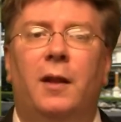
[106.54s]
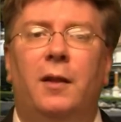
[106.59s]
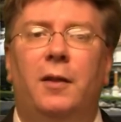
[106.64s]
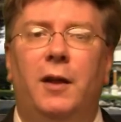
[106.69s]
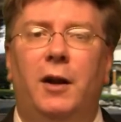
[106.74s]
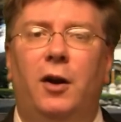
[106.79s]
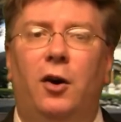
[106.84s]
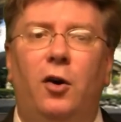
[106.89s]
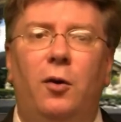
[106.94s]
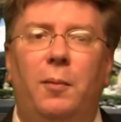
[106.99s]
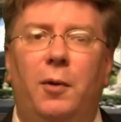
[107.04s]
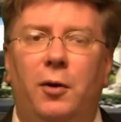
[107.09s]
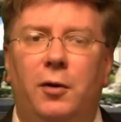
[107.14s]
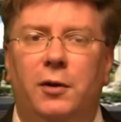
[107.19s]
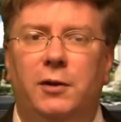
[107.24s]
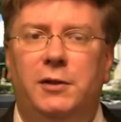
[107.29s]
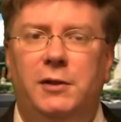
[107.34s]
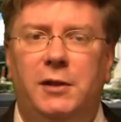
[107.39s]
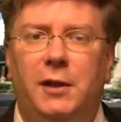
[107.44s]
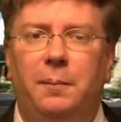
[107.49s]
that
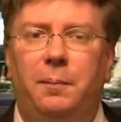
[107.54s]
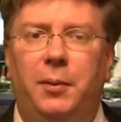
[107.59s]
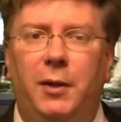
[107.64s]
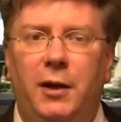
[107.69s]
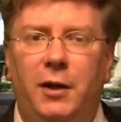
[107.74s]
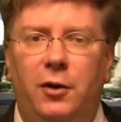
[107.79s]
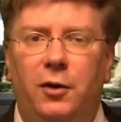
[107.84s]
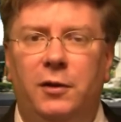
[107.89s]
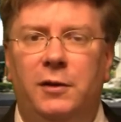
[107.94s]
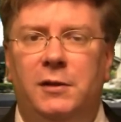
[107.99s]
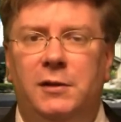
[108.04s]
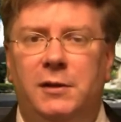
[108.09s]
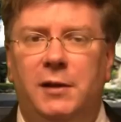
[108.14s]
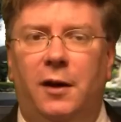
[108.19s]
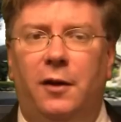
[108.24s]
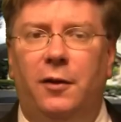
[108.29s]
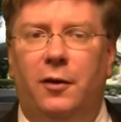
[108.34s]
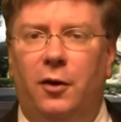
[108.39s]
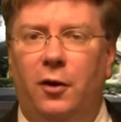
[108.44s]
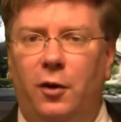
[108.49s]
homeowners simply couldn't
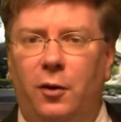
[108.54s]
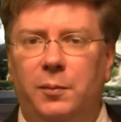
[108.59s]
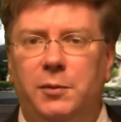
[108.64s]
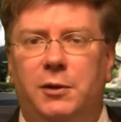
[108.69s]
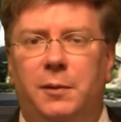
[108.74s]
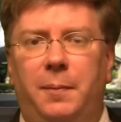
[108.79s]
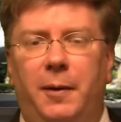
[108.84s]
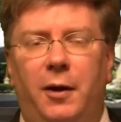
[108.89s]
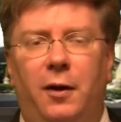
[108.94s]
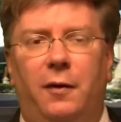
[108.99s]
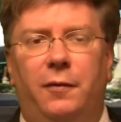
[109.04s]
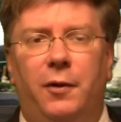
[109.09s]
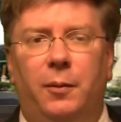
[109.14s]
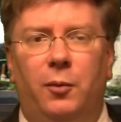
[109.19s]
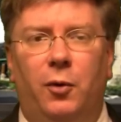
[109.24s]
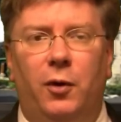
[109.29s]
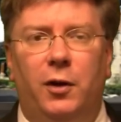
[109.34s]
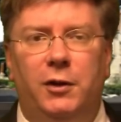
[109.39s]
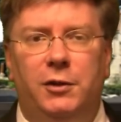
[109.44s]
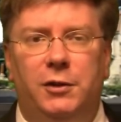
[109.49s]
sell their homes to pay off their
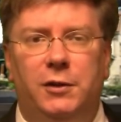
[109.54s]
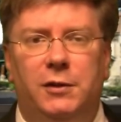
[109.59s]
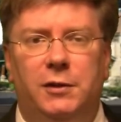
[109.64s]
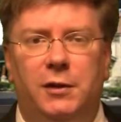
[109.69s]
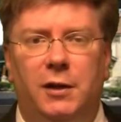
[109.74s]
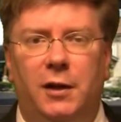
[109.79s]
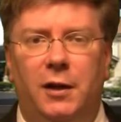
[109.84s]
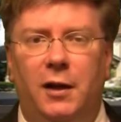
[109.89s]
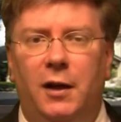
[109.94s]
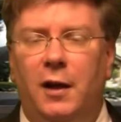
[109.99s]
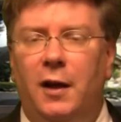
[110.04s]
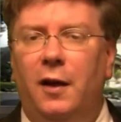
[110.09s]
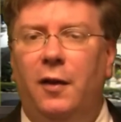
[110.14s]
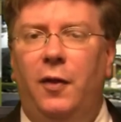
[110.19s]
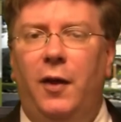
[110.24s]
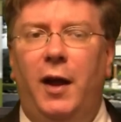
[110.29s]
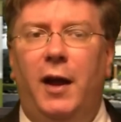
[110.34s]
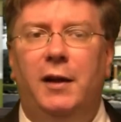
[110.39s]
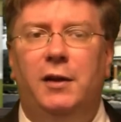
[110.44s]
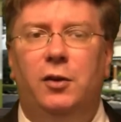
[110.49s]
mortgages.
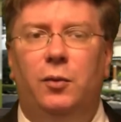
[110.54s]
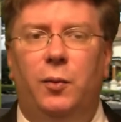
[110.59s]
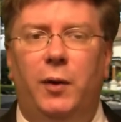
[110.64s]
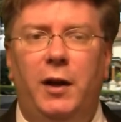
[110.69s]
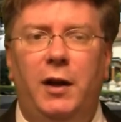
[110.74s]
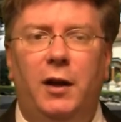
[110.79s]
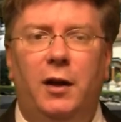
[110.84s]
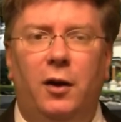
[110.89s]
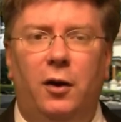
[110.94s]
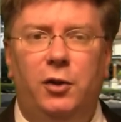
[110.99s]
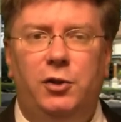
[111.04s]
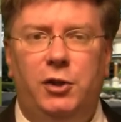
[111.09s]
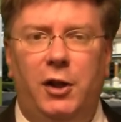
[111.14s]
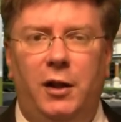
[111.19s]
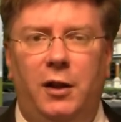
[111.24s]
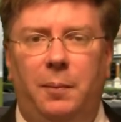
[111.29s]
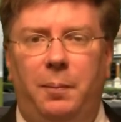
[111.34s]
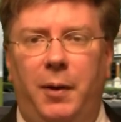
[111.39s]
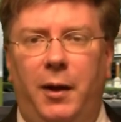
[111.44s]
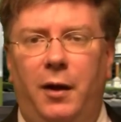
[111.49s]
They had to
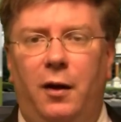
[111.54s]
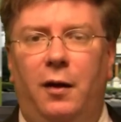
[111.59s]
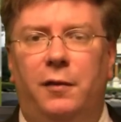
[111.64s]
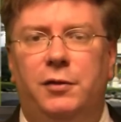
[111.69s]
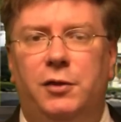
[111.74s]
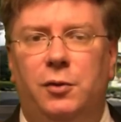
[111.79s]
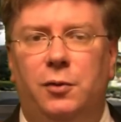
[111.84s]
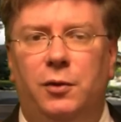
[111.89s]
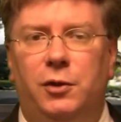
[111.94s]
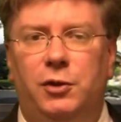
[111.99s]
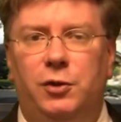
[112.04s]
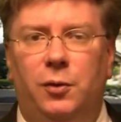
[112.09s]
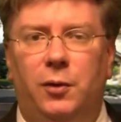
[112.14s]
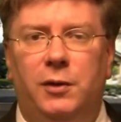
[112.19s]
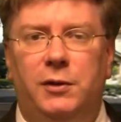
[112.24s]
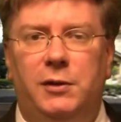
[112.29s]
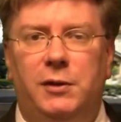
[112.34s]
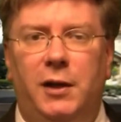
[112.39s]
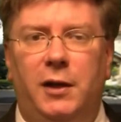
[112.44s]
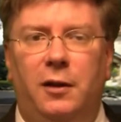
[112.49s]
renegotiate the payoffs through a
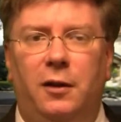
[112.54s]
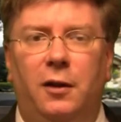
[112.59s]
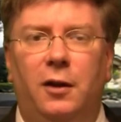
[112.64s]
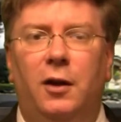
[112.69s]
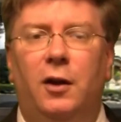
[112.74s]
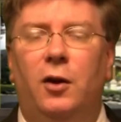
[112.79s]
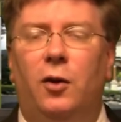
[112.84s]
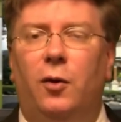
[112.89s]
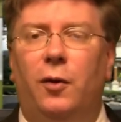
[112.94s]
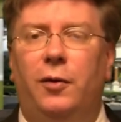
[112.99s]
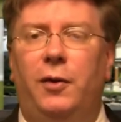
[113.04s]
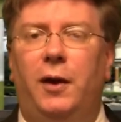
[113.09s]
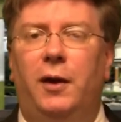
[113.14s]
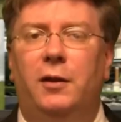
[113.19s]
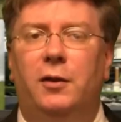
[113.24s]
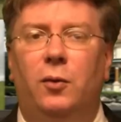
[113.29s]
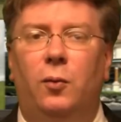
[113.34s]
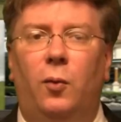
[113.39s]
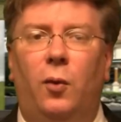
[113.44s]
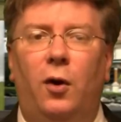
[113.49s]
short sale or they
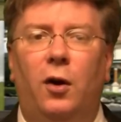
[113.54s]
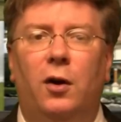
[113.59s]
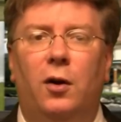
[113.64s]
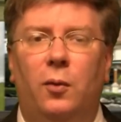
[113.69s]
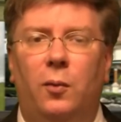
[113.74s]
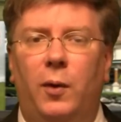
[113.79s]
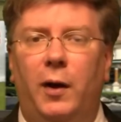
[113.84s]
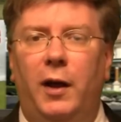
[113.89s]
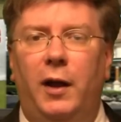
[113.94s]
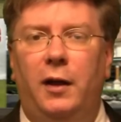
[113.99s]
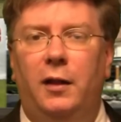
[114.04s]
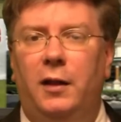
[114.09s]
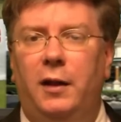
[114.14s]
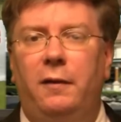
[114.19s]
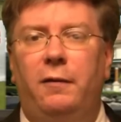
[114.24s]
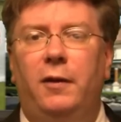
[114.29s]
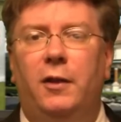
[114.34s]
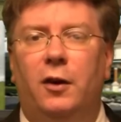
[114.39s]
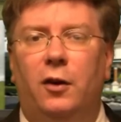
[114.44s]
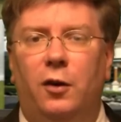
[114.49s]
had to walk away,
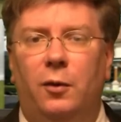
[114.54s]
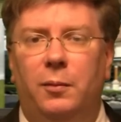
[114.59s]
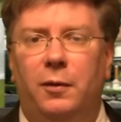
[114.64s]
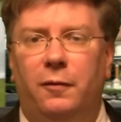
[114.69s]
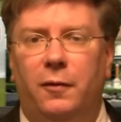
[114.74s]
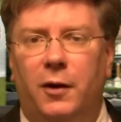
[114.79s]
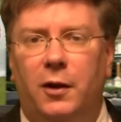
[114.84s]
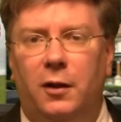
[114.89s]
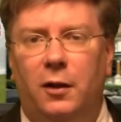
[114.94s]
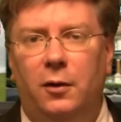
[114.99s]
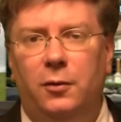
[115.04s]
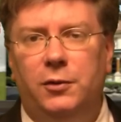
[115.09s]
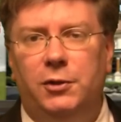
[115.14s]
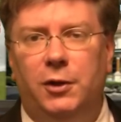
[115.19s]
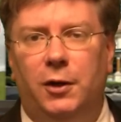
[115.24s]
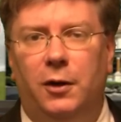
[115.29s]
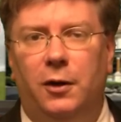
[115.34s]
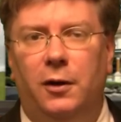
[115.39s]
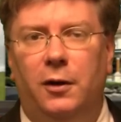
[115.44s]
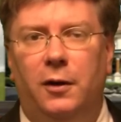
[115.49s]
leaving the home to
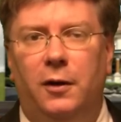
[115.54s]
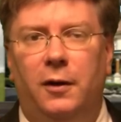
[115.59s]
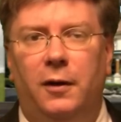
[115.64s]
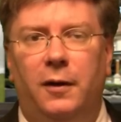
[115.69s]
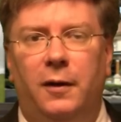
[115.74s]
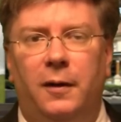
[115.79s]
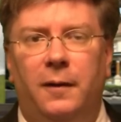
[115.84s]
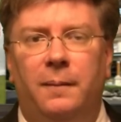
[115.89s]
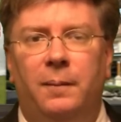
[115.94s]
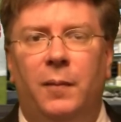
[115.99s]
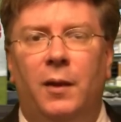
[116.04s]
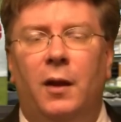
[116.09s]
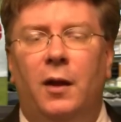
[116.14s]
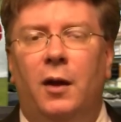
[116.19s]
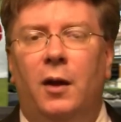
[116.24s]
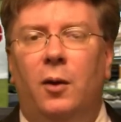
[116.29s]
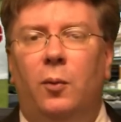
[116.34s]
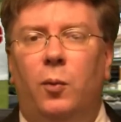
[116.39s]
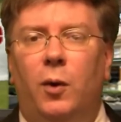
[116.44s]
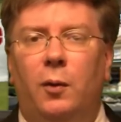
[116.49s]
foreclosure.
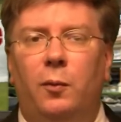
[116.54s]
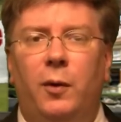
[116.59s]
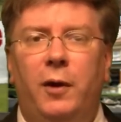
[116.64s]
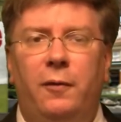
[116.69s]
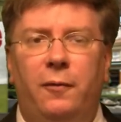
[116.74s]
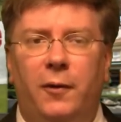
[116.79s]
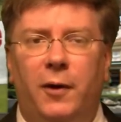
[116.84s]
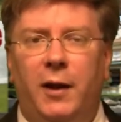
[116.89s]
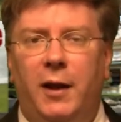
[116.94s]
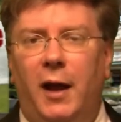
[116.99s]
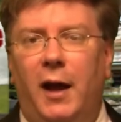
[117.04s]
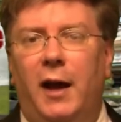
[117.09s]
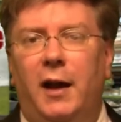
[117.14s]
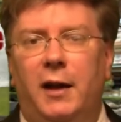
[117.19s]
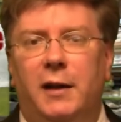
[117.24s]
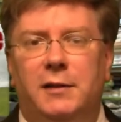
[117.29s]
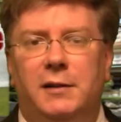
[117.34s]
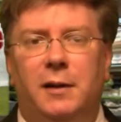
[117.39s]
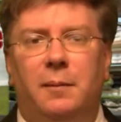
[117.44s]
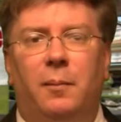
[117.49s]
What we
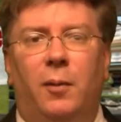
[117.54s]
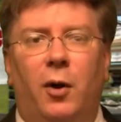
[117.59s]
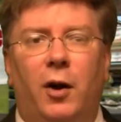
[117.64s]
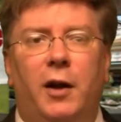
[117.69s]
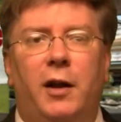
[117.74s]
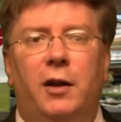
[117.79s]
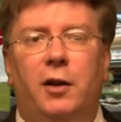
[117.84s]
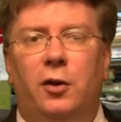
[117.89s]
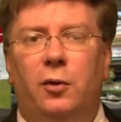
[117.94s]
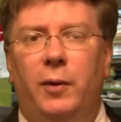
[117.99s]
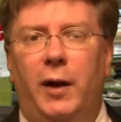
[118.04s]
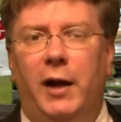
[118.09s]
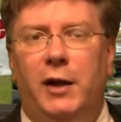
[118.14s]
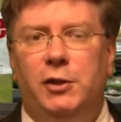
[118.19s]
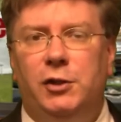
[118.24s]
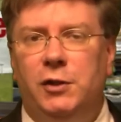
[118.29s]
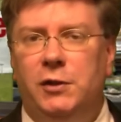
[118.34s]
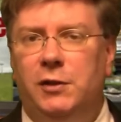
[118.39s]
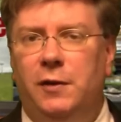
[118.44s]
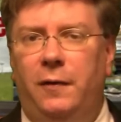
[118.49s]
forget is that market
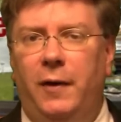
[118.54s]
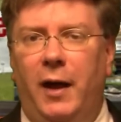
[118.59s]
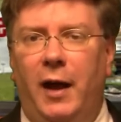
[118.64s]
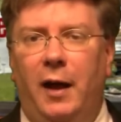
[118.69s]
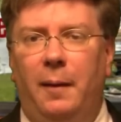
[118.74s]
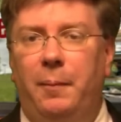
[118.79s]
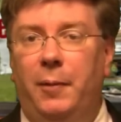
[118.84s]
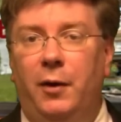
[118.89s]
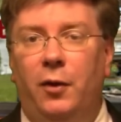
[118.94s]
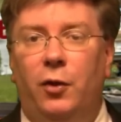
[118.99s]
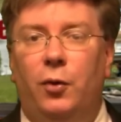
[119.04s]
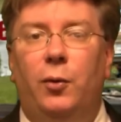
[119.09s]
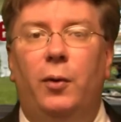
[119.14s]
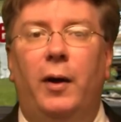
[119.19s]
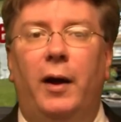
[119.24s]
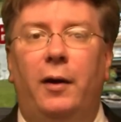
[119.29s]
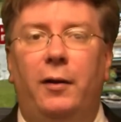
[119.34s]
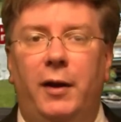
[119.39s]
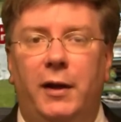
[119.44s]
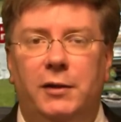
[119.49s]
corrections have happened
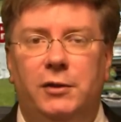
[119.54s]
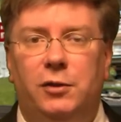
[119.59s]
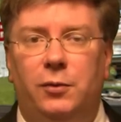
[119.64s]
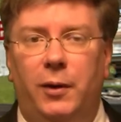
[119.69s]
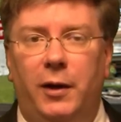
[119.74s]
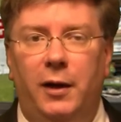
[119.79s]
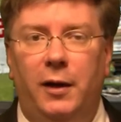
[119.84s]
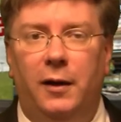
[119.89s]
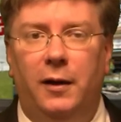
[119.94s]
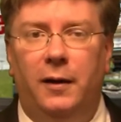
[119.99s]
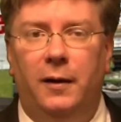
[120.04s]
throughout history.